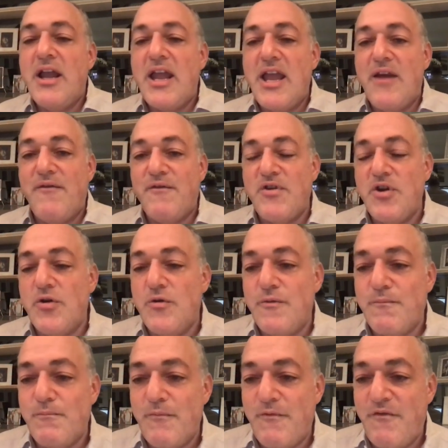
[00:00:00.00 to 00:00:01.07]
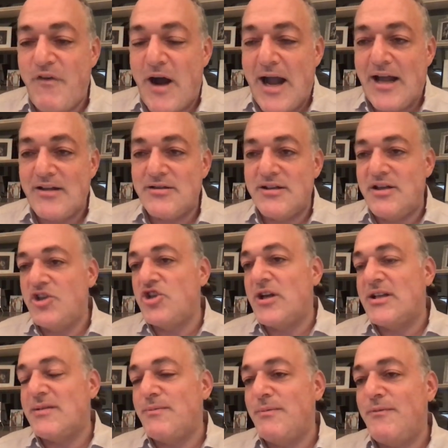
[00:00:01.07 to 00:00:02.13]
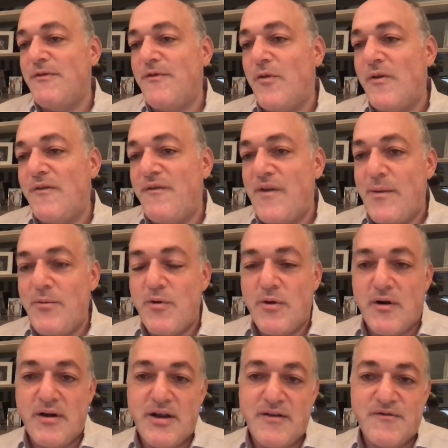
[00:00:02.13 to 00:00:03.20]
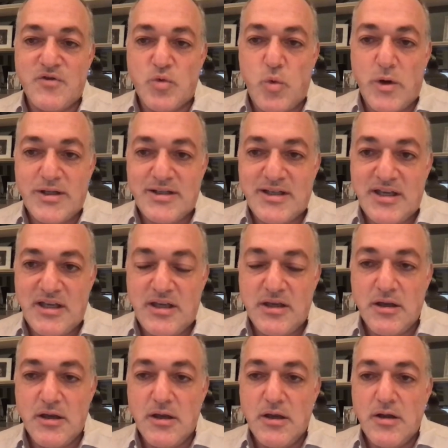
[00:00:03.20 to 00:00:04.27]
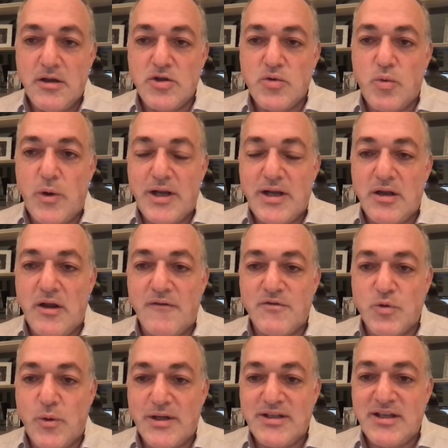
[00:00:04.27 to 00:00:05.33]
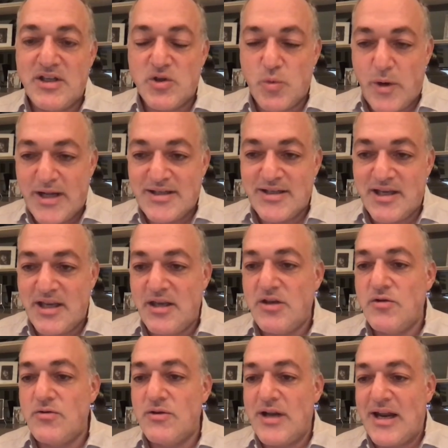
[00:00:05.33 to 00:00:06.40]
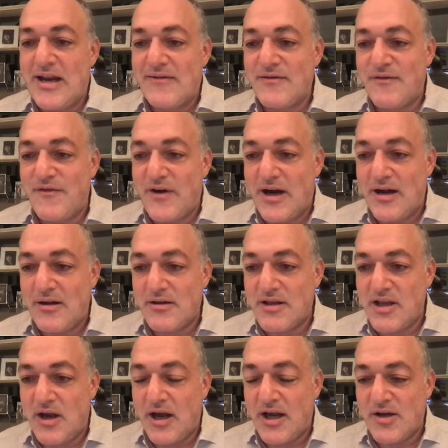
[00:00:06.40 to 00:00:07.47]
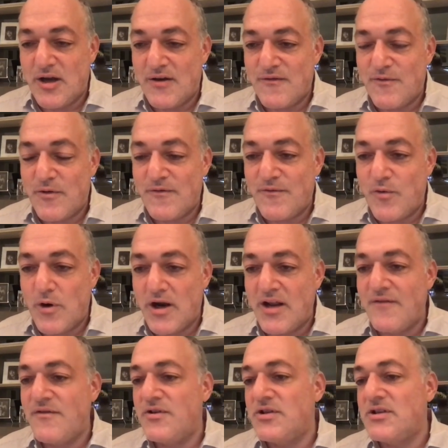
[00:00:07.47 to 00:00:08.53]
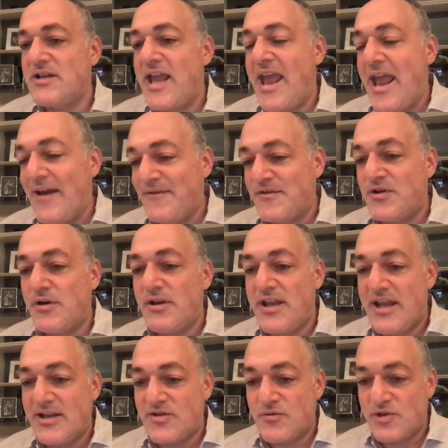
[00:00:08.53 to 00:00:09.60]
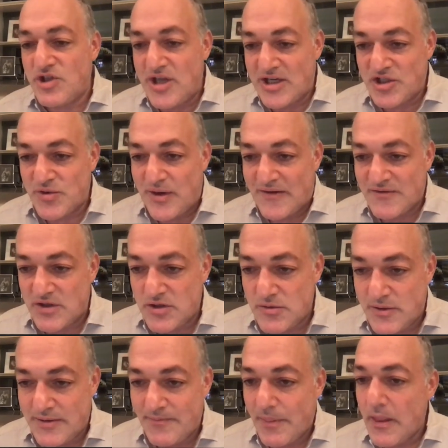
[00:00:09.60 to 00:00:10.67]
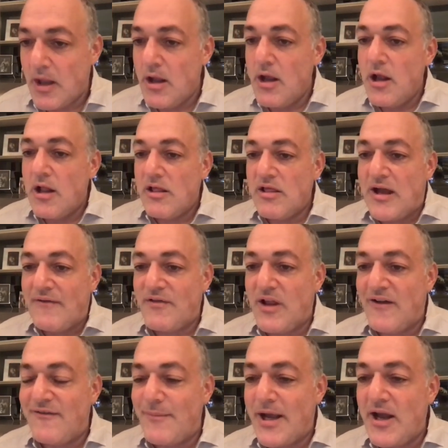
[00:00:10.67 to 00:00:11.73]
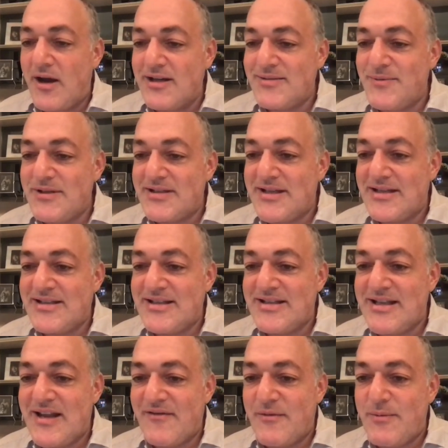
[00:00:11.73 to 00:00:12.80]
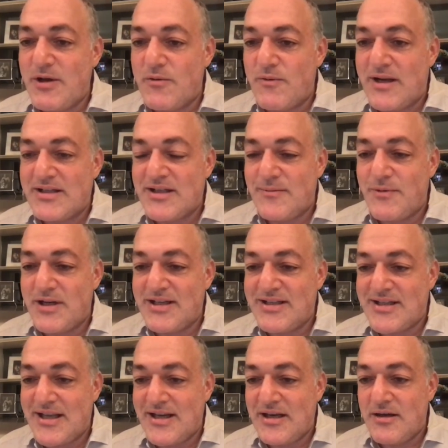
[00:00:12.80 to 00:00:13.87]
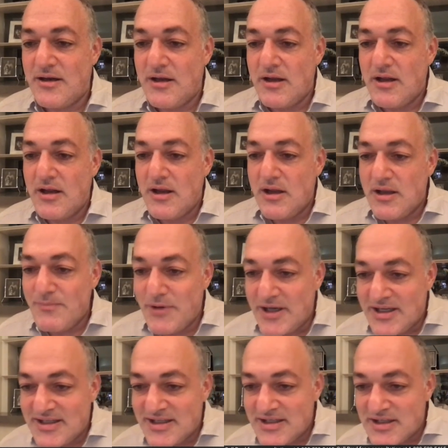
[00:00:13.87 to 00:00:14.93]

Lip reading: If you filed an adjustment before February of 2020, you do not have to file the I-944. If it's after, the answer is yes, you have to do it. Love. My husband says he's never been arrested, but he stayed in